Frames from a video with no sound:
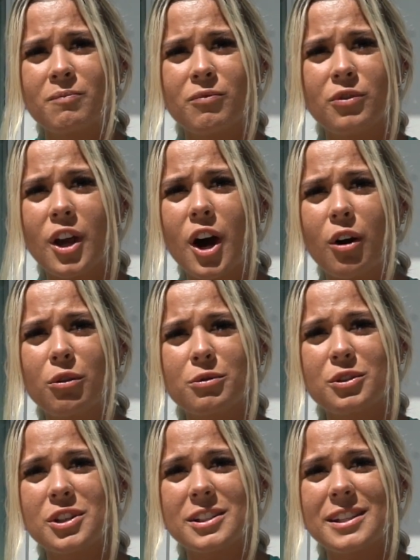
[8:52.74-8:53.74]
Like no,
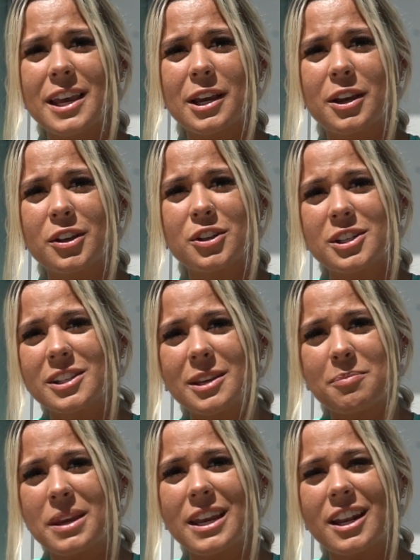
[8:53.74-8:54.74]
stuff like just like just
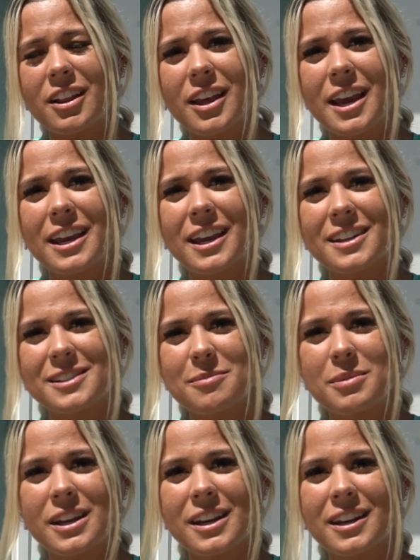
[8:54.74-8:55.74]
like being in LA, I get
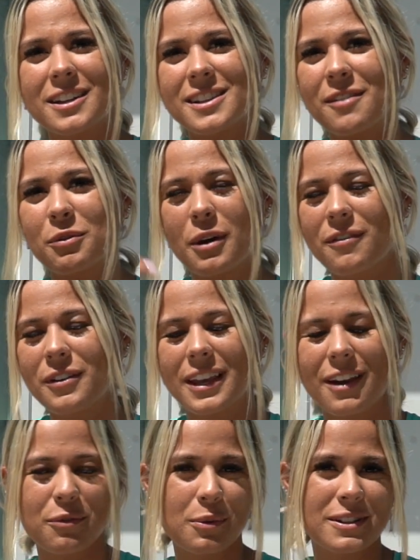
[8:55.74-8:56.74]
intimidated because I feel like
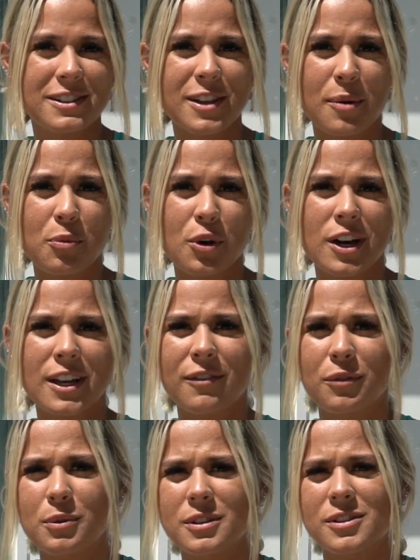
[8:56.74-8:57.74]
everyone's someone,
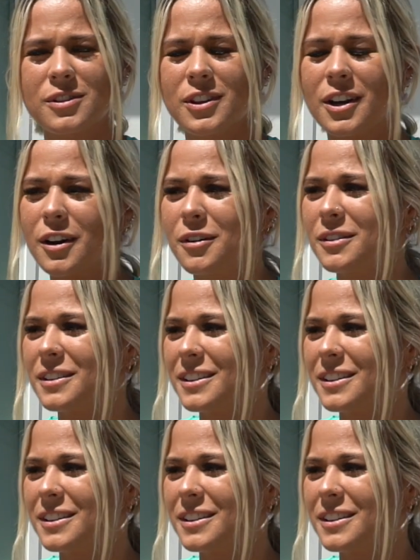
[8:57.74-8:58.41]
everyone's, you know.